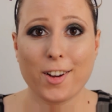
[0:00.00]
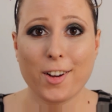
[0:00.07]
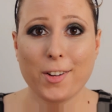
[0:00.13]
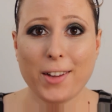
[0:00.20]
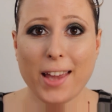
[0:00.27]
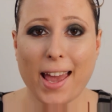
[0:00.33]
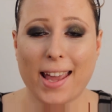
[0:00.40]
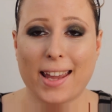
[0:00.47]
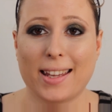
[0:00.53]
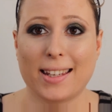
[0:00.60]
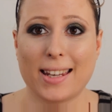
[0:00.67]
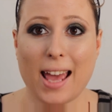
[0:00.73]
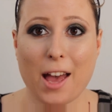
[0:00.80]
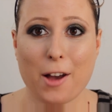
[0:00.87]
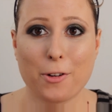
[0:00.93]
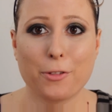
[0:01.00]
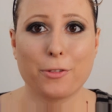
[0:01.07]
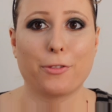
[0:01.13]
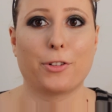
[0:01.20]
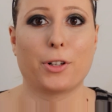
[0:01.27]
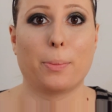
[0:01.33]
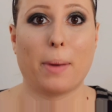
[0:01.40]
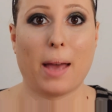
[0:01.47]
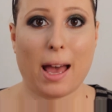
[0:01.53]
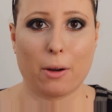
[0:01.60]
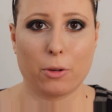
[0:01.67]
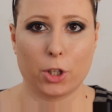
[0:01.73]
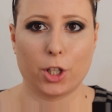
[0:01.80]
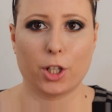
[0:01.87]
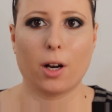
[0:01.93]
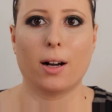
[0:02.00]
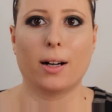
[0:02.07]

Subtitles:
Okay, now for powder.